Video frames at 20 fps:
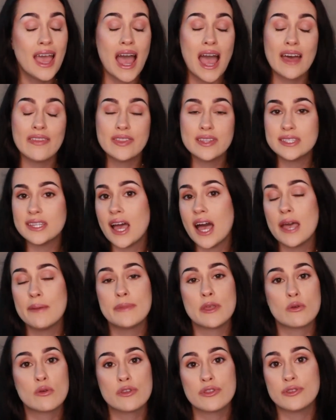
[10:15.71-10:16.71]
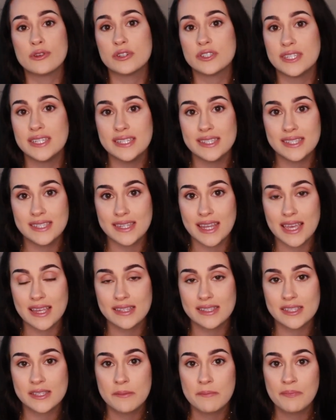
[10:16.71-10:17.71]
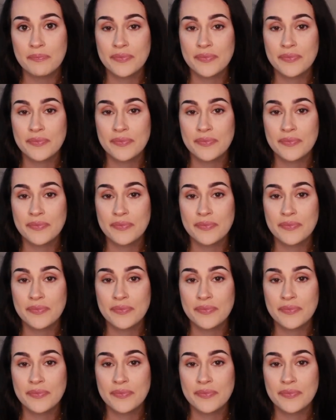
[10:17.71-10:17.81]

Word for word: At the time, there were thirteen states,